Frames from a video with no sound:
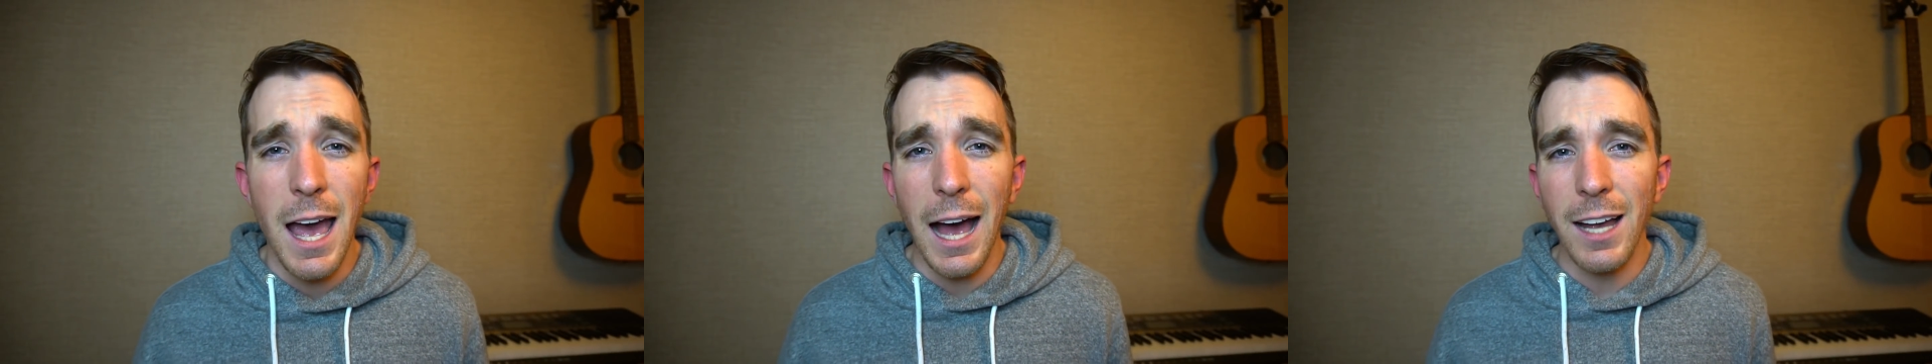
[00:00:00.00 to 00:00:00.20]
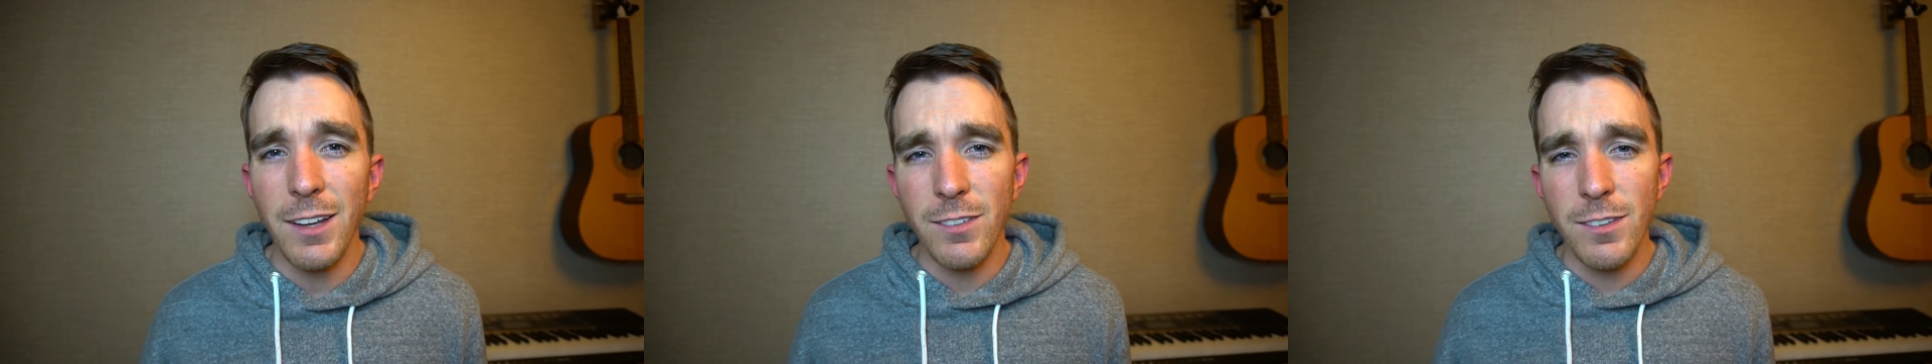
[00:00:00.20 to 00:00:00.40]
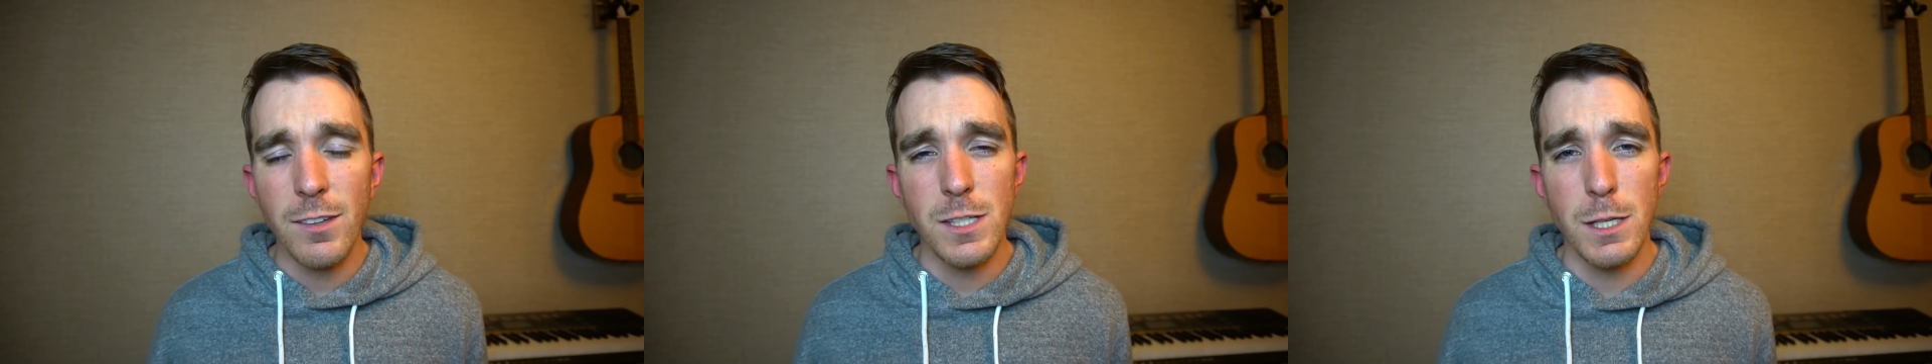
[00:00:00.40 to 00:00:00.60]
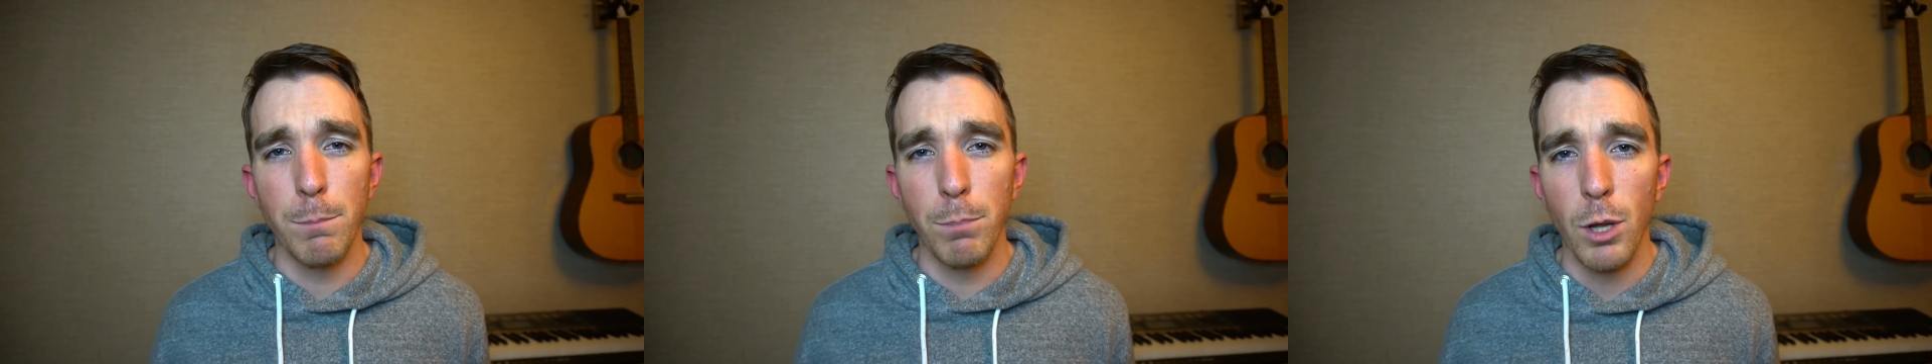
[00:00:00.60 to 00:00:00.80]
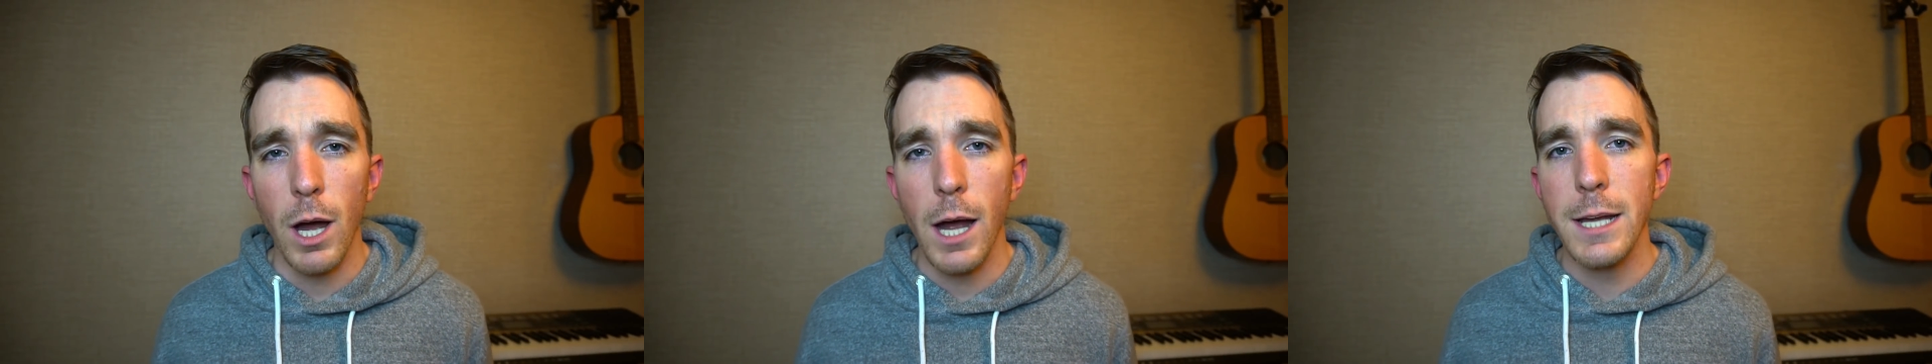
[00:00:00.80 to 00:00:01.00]
as the
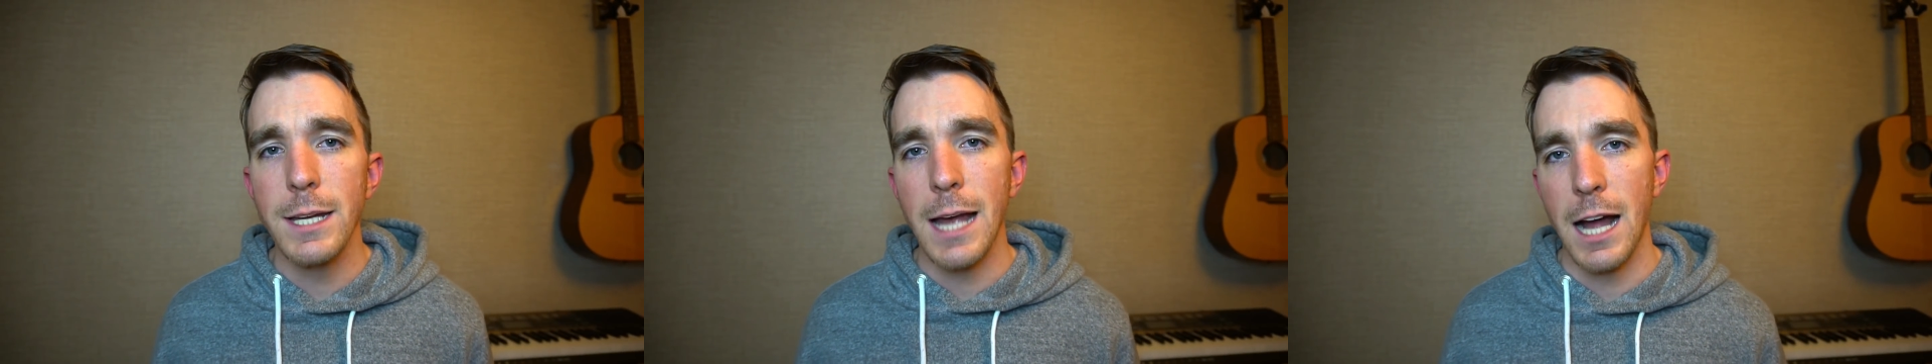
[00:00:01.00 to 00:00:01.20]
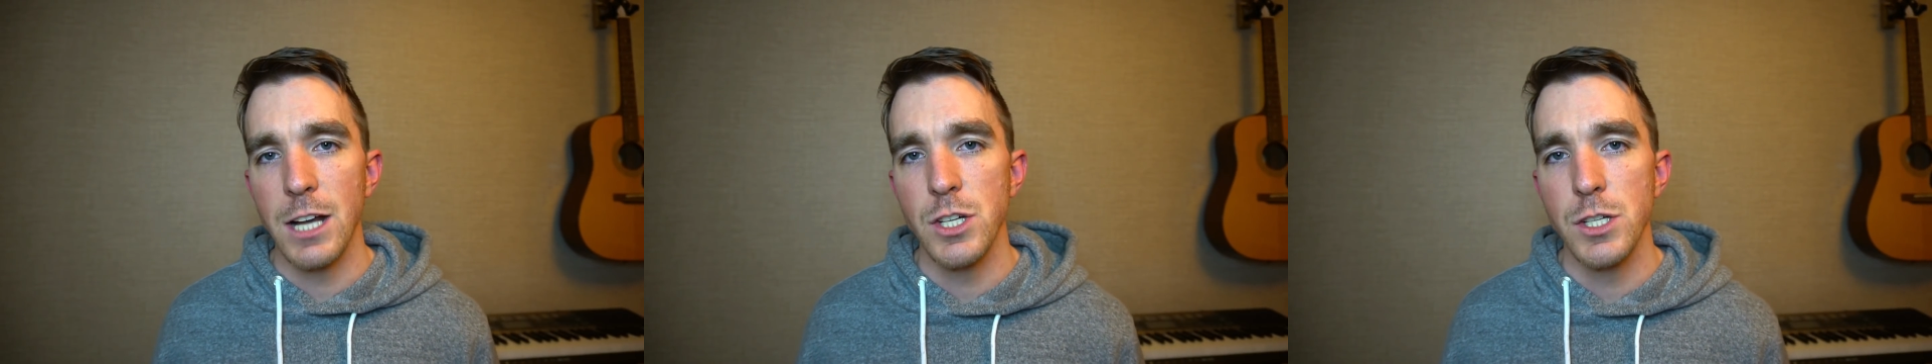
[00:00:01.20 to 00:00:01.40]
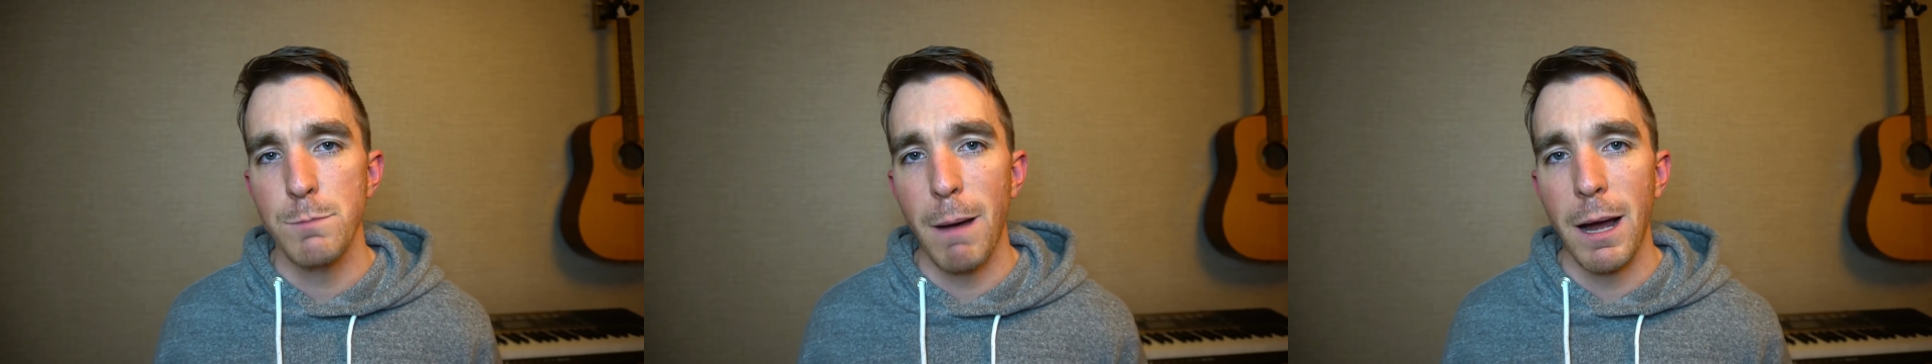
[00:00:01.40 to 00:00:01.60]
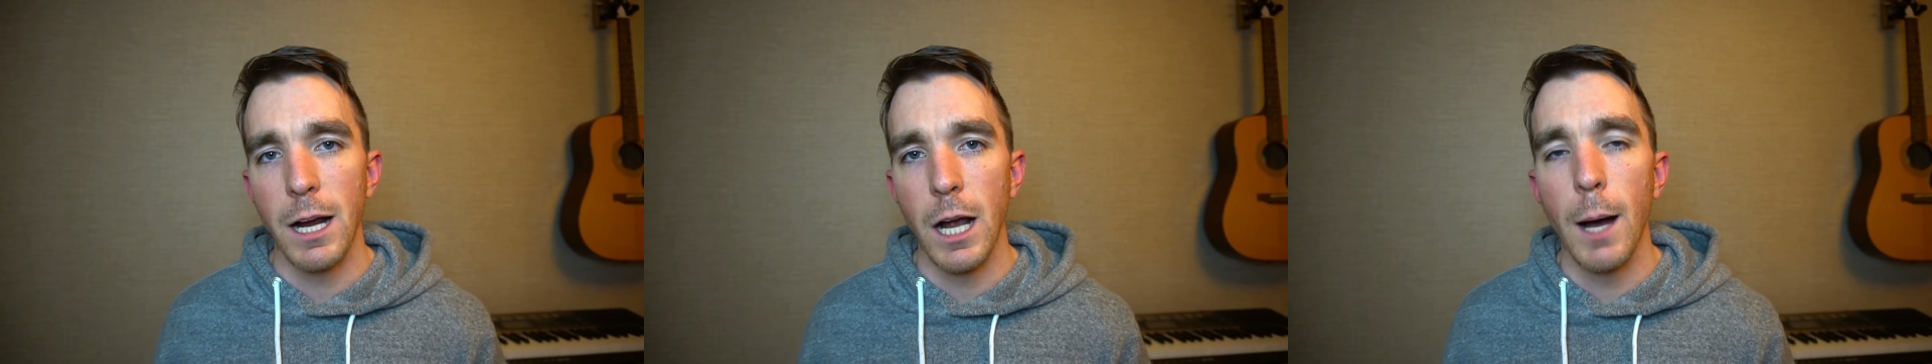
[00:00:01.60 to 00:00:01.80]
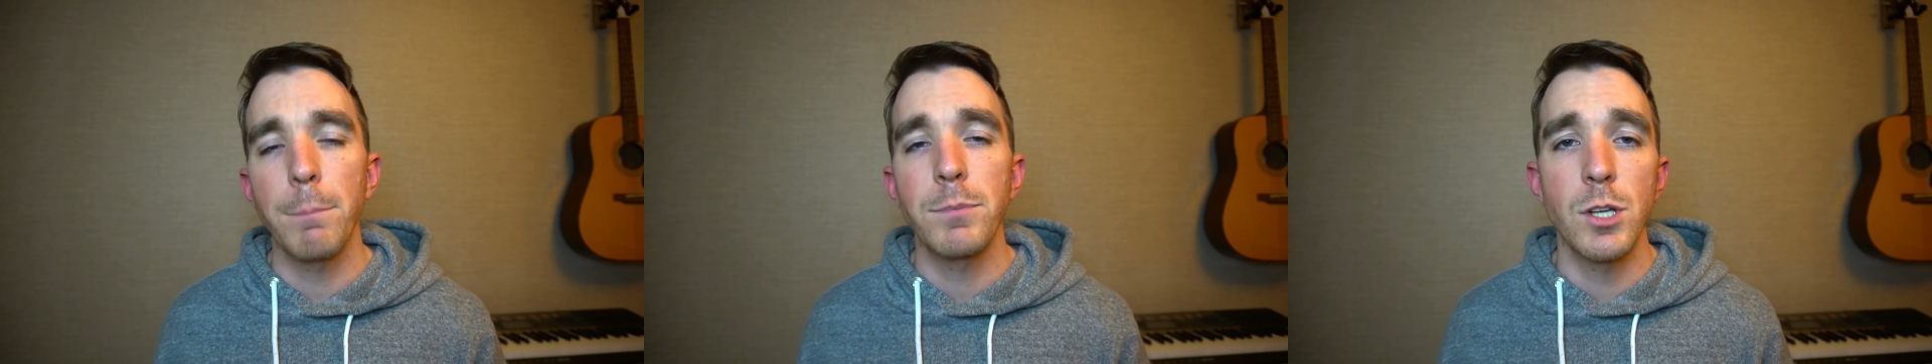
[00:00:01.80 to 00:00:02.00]
supply catches back
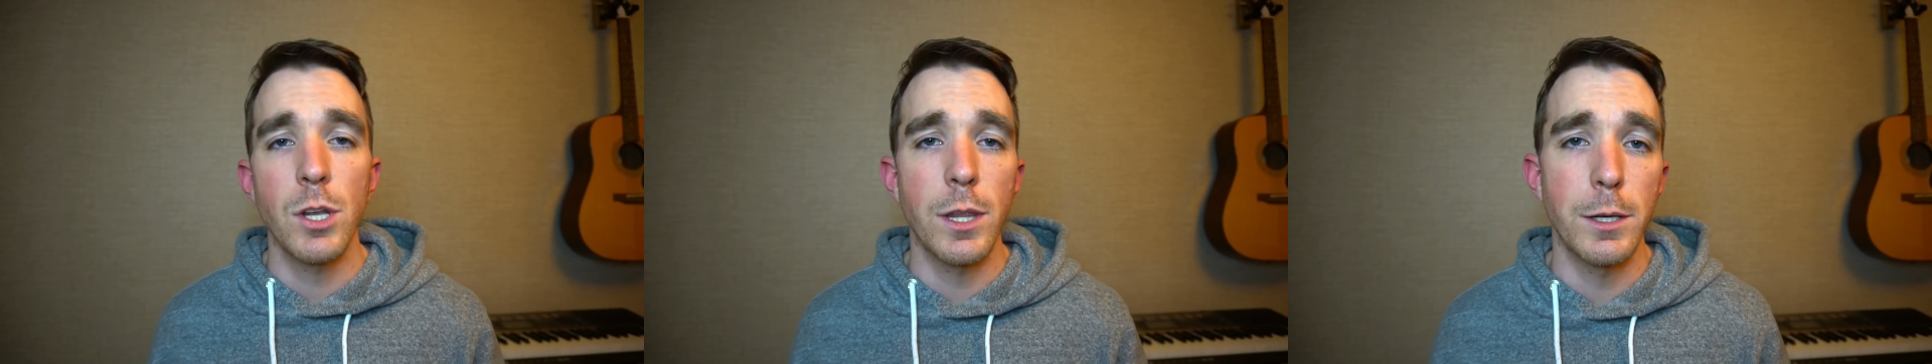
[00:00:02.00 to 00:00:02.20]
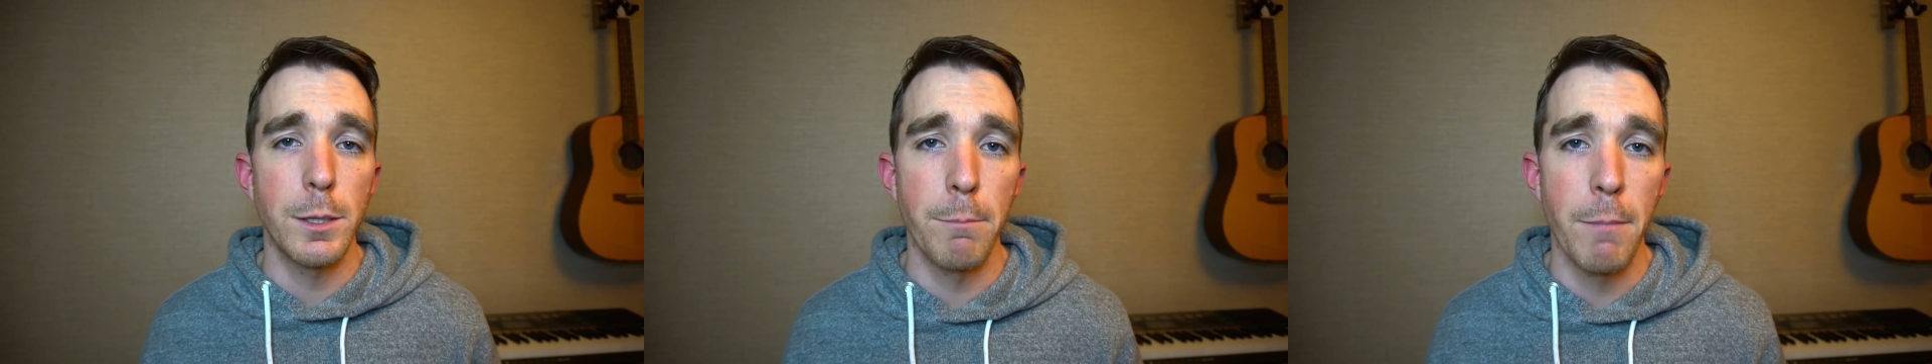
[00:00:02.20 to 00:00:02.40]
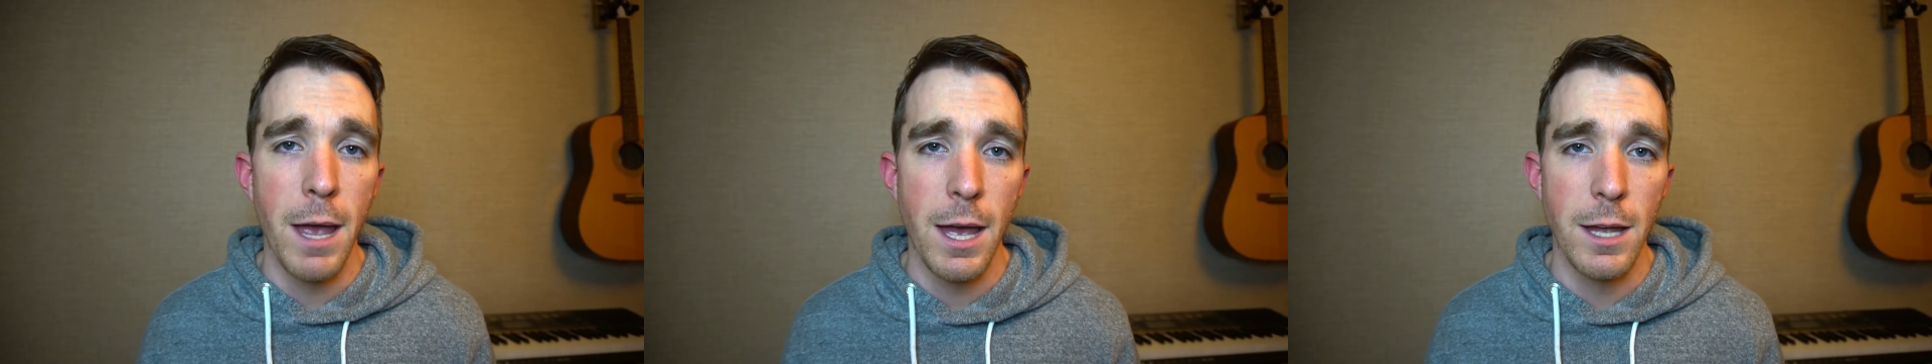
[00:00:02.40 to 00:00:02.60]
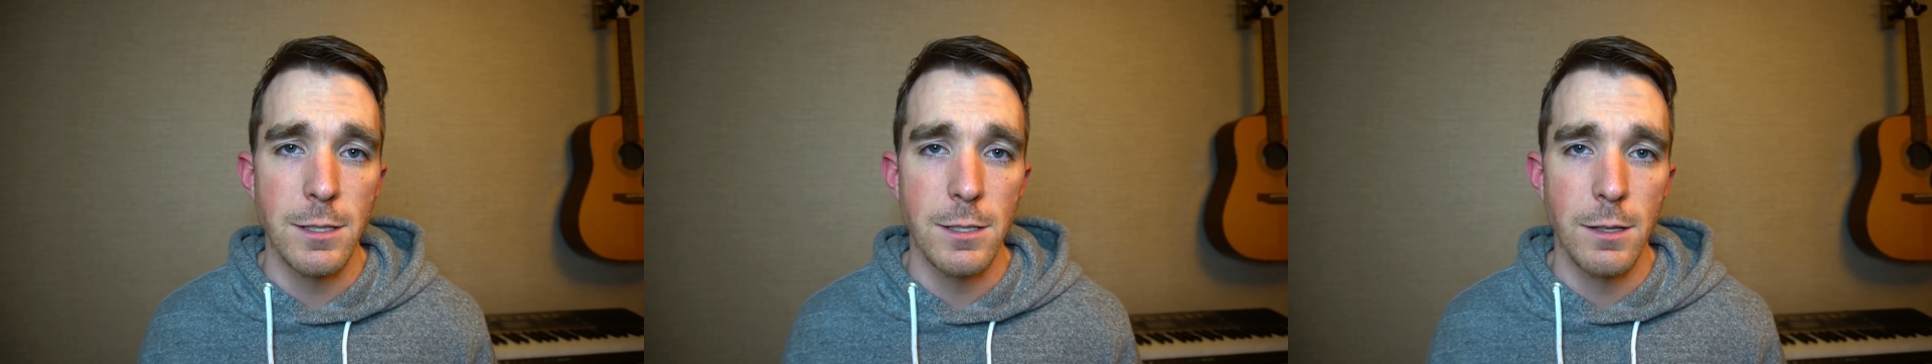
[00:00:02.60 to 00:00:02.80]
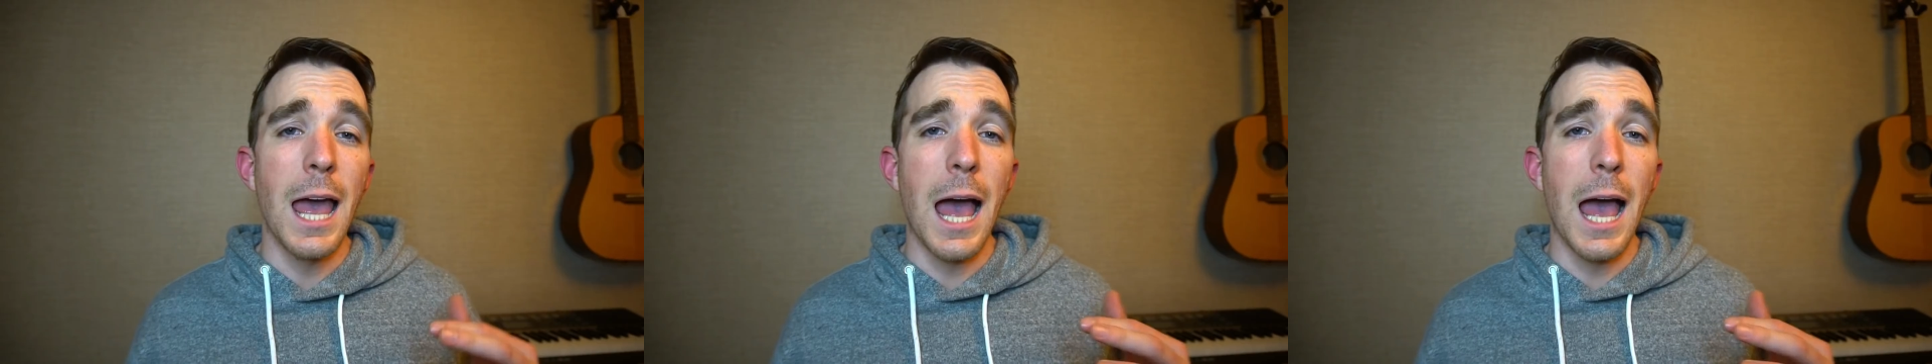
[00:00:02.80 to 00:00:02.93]
up to the demand.